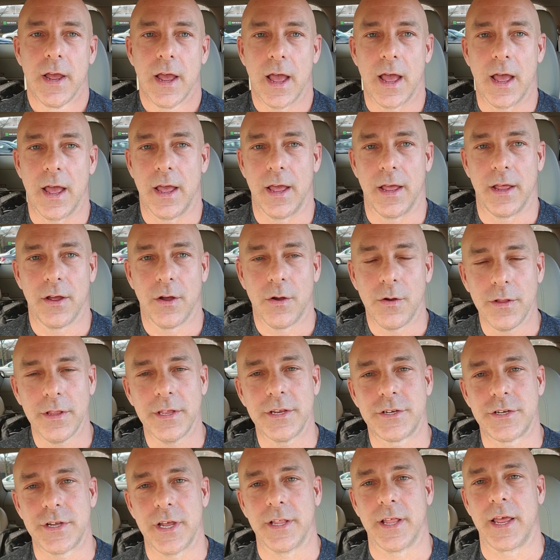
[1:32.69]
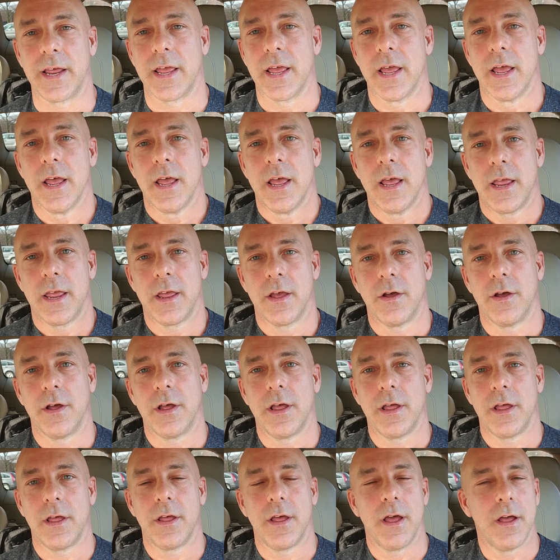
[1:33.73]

Uh, holy shit, like, you know,